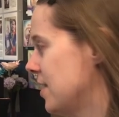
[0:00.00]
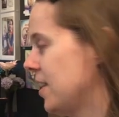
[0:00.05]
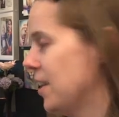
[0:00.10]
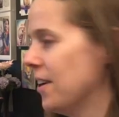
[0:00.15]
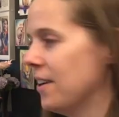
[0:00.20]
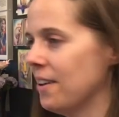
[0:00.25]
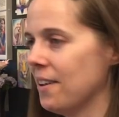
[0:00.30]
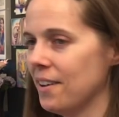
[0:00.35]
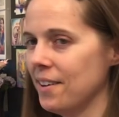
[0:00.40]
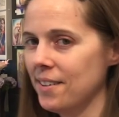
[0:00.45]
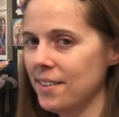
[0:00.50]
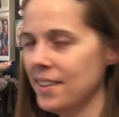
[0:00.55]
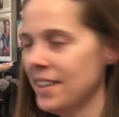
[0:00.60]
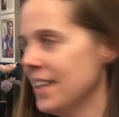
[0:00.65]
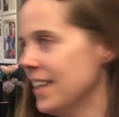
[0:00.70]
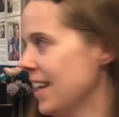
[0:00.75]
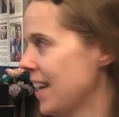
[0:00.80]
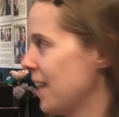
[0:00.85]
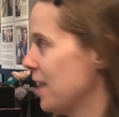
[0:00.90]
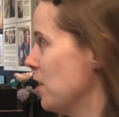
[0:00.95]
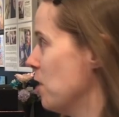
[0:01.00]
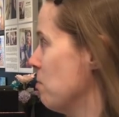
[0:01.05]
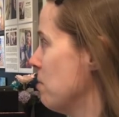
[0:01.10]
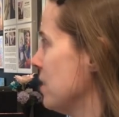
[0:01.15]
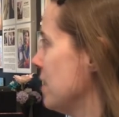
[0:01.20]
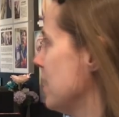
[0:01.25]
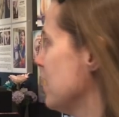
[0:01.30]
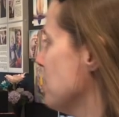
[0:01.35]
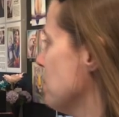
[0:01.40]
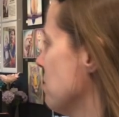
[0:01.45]
so I don't know. But
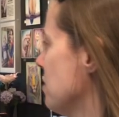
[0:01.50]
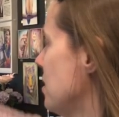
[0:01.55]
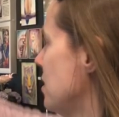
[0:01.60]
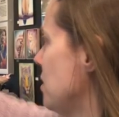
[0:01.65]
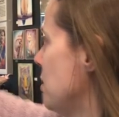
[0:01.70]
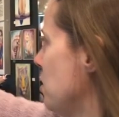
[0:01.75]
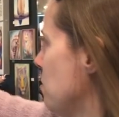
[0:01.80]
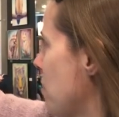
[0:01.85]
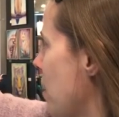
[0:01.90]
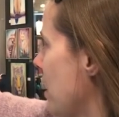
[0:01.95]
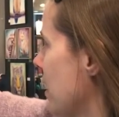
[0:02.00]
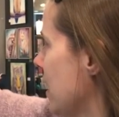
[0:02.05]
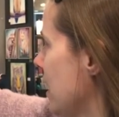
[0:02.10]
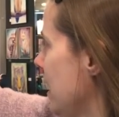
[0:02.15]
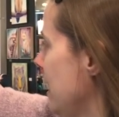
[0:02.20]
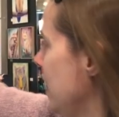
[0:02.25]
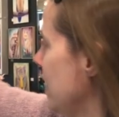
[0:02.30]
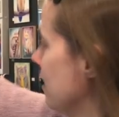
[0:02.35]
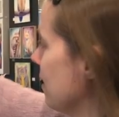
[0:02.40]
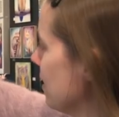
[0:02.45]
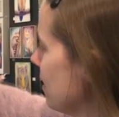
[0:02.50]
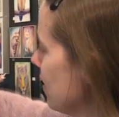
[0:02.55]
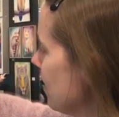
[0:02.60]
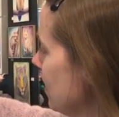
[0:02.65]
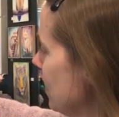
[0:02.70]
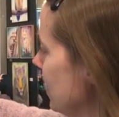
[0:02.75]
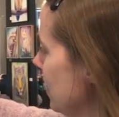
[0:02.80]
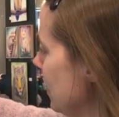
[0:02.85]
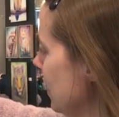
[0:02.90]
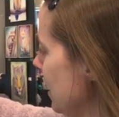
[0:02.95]
this one's Chewbacca here,
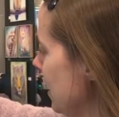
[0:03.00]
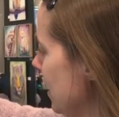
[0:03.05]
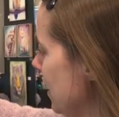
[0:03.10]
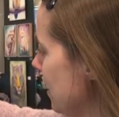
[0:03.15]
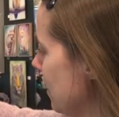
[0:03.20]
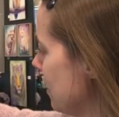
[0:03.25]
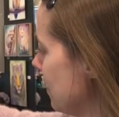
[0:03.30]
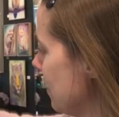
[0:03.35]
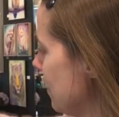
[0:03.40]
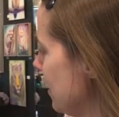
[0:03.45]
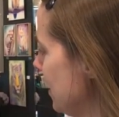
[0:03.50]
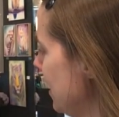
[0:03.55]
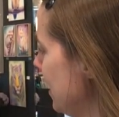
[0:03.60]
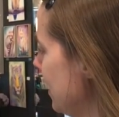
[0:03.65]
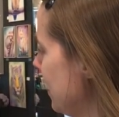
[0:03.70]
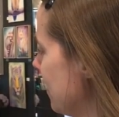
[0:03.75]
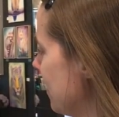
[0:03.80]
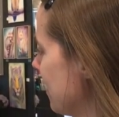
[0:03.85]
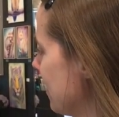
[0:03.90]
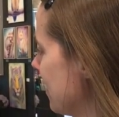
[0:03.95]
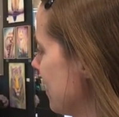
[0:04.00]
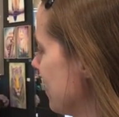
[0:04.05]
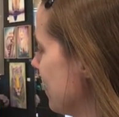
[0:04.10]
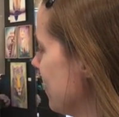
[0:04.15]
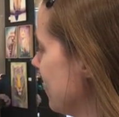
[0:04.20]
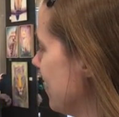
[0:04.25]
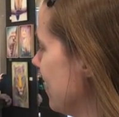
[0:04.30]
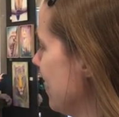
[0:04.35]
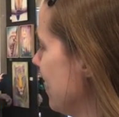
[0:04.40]
here, and here.